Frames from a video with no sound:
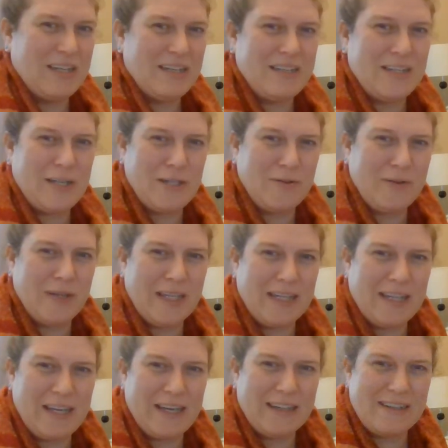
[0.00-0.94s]
Did you get
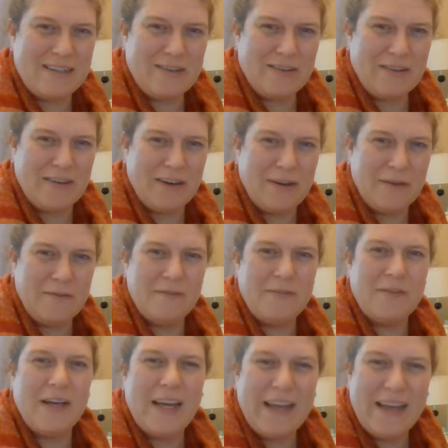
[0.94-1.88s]
the answer of
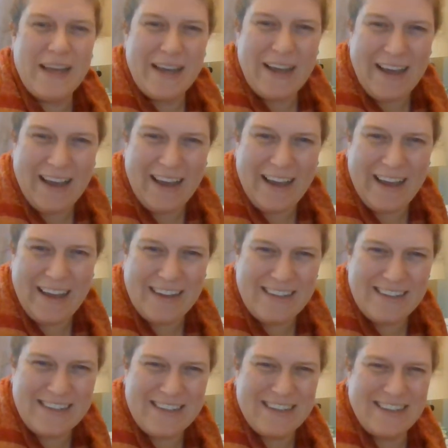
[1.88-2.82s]

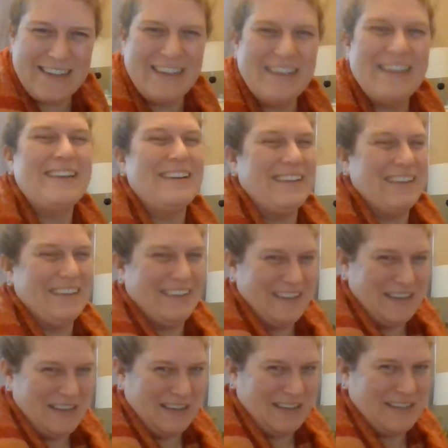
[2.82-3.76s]
8?
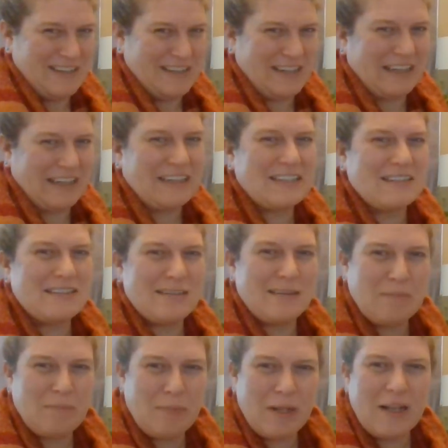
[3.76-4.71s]
6
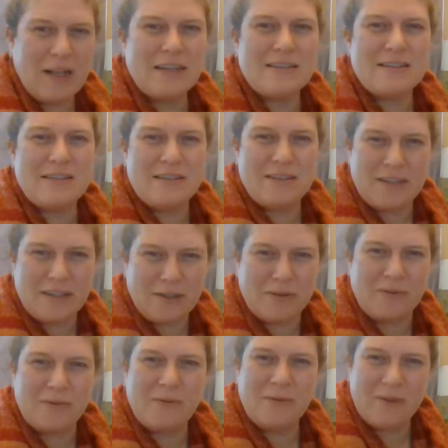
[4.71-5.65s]
plus
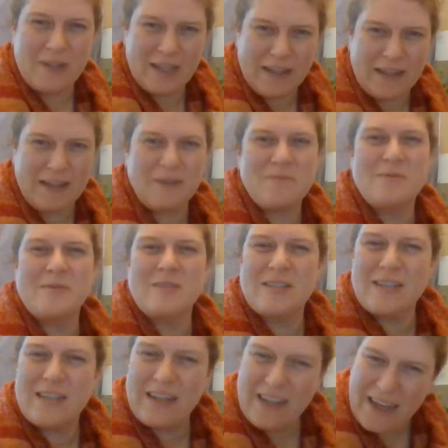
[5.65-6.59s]
2
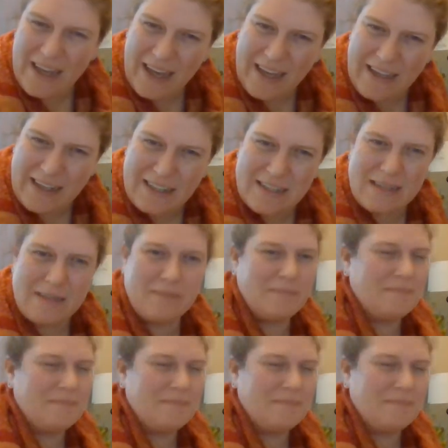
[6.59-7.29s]
equals 8.